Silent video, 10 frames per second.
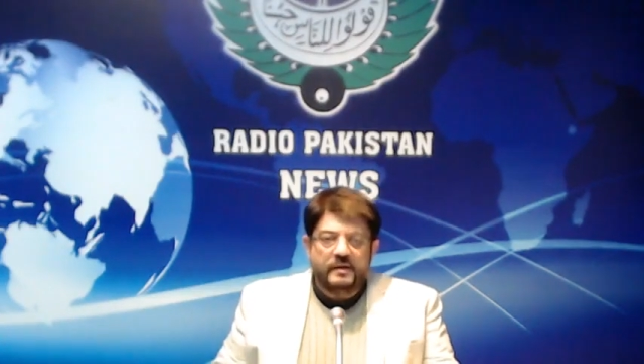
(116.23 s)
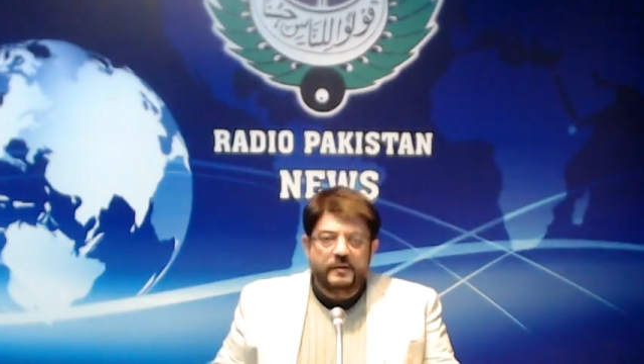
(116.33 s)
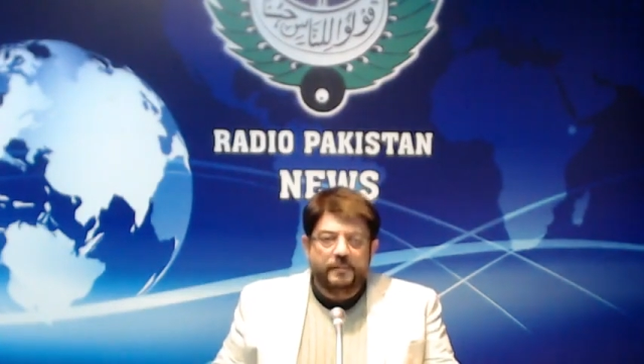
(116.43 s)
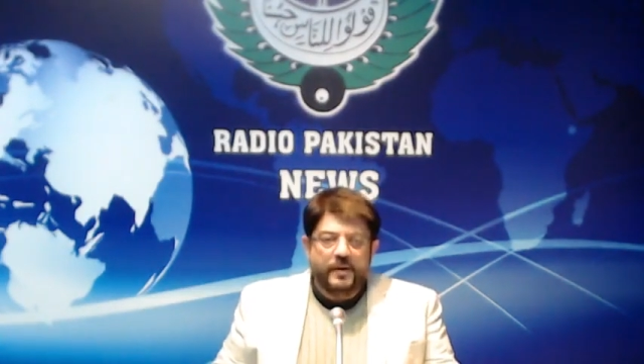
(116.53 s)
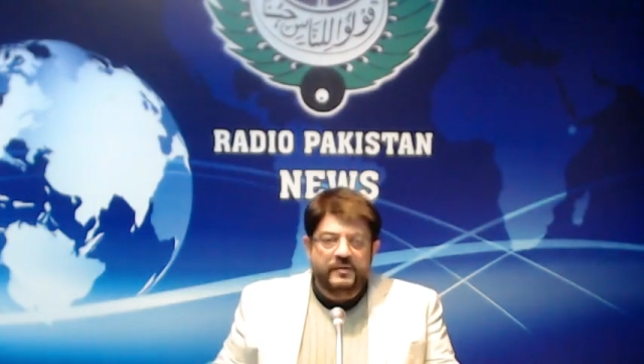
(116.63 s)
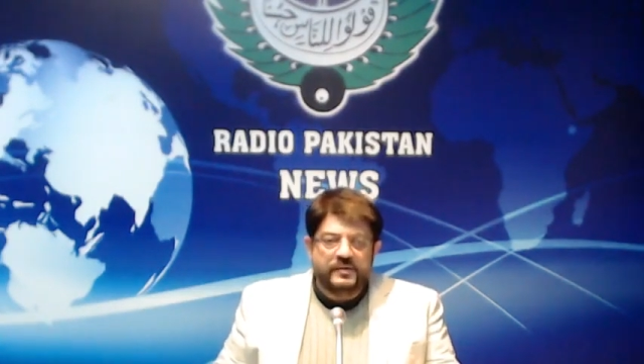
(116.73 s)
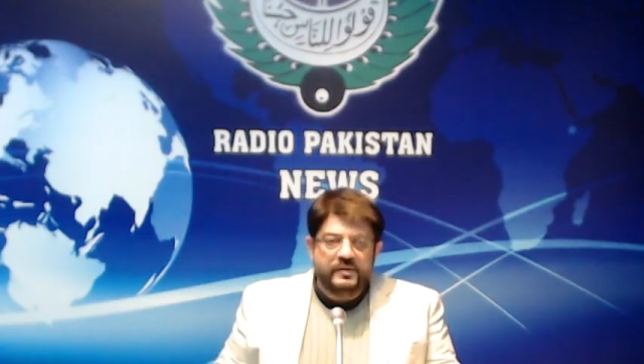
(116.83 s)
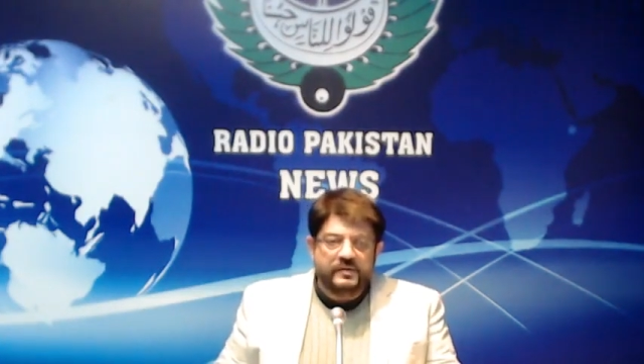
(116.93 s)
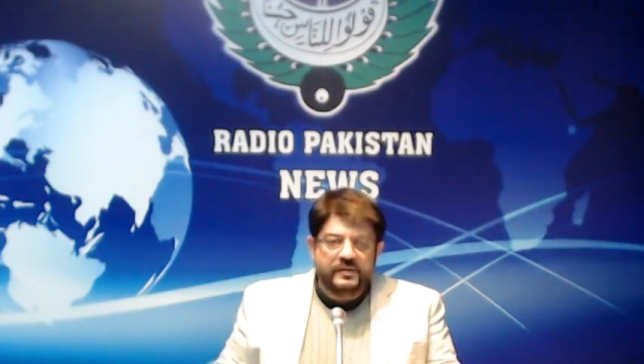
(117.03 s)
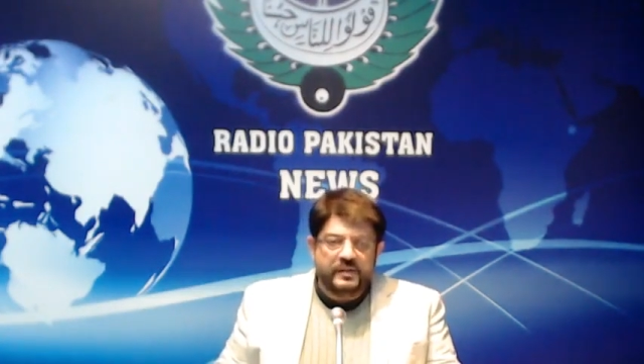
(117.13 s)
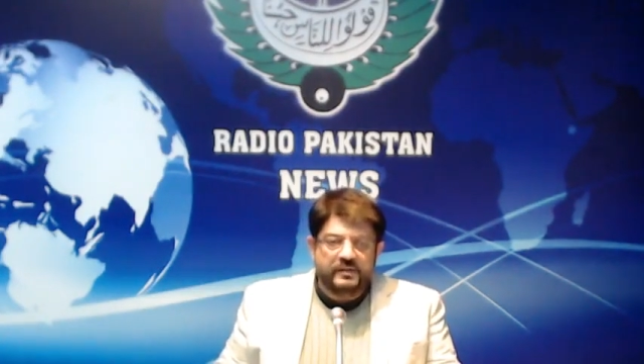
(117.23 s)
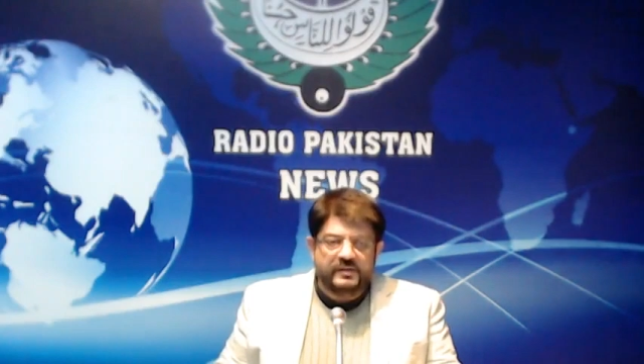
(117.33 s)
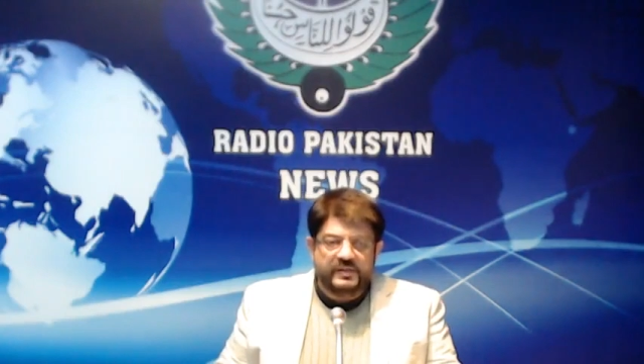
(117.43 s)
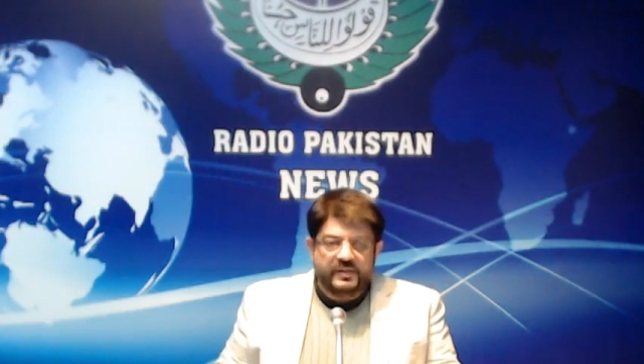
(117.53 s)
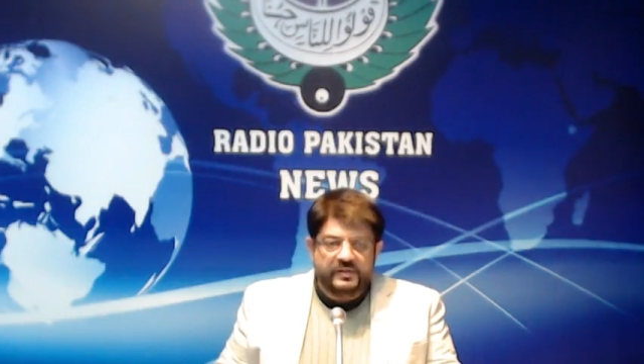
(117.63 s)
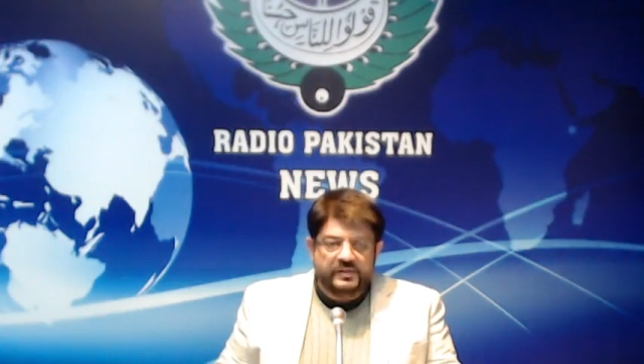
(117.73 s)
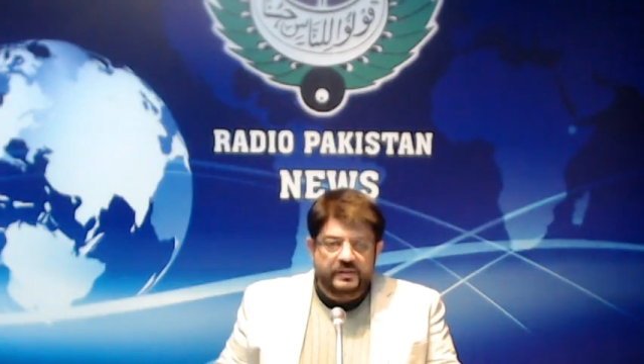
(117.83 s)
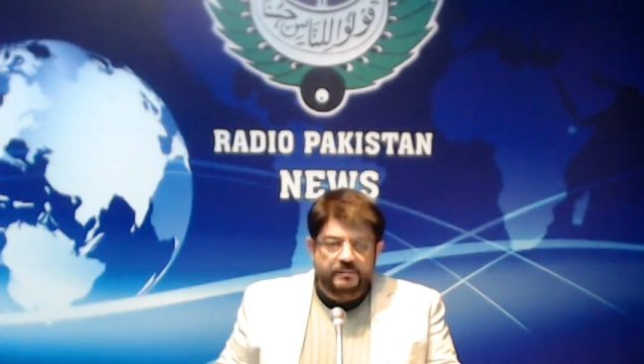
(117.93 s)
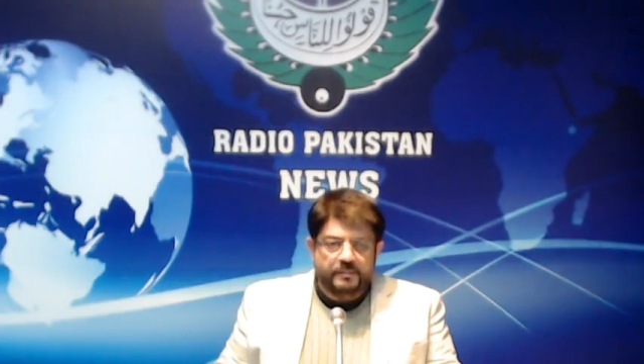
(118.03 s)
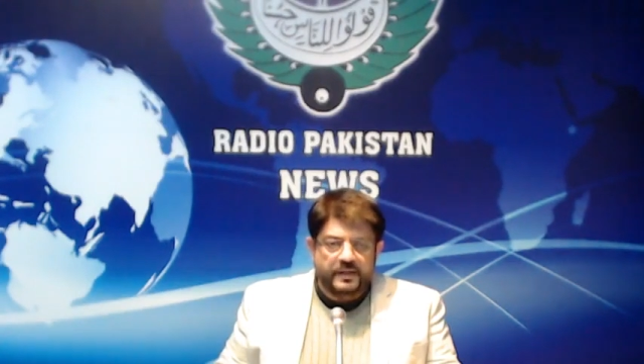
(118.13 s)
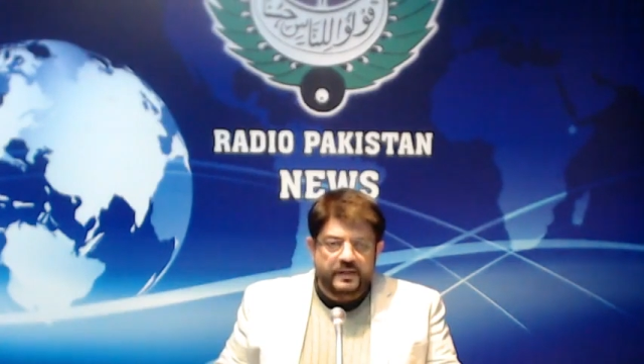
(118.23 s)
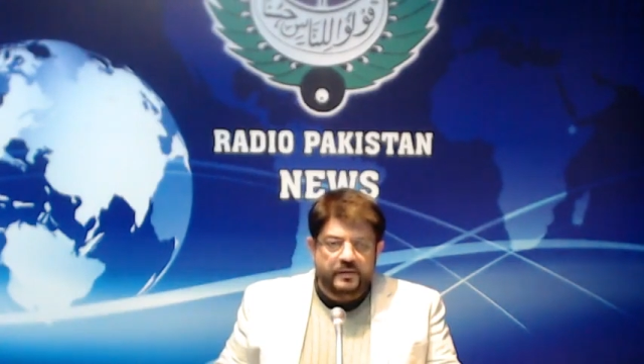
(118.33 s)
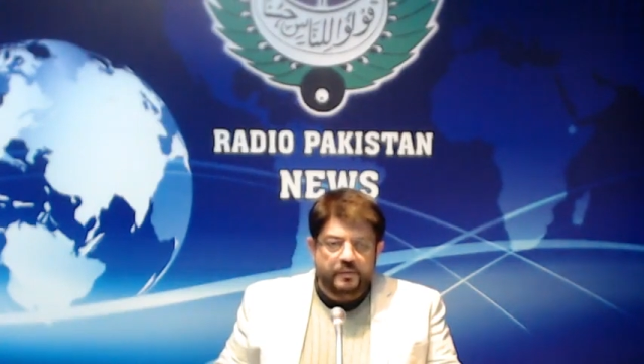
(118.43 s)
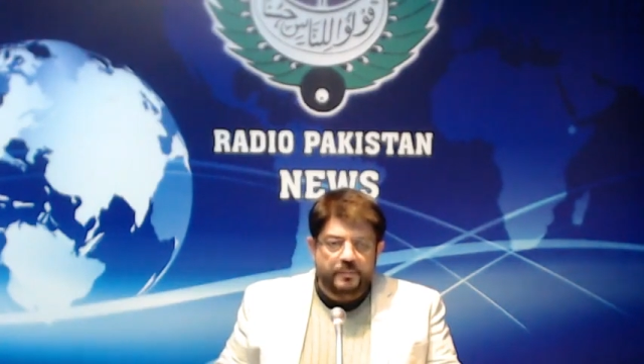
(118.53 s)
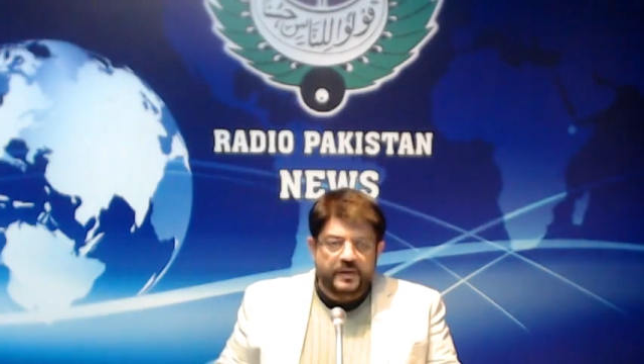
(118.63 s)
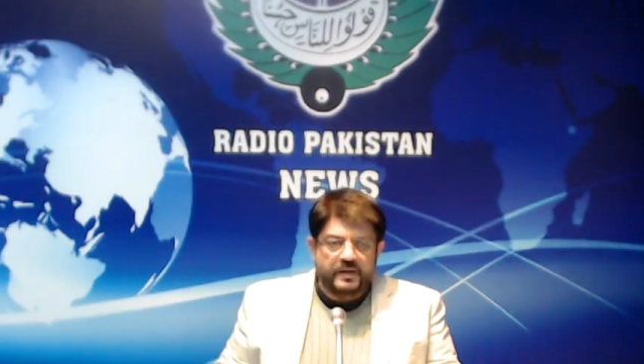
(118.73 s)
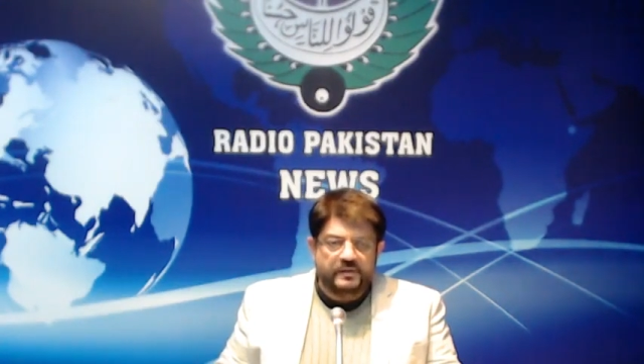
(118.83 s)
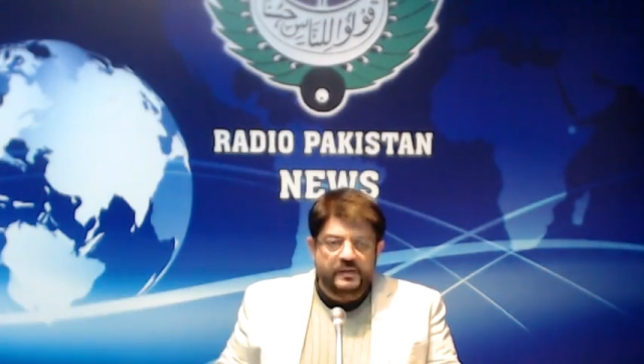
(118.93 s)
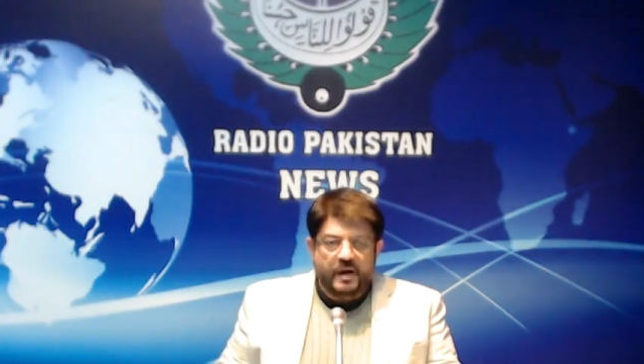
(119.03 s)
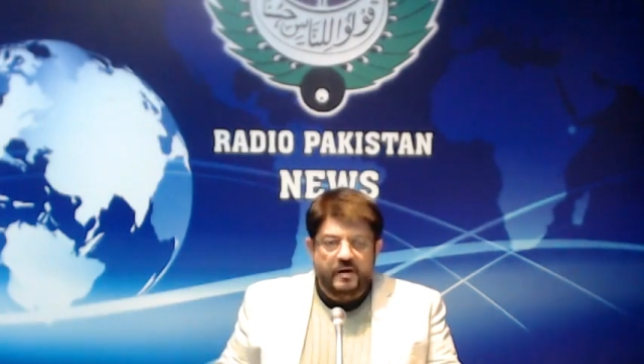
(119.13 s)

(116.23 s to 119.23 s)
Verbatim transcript: The president said 60 billion rupees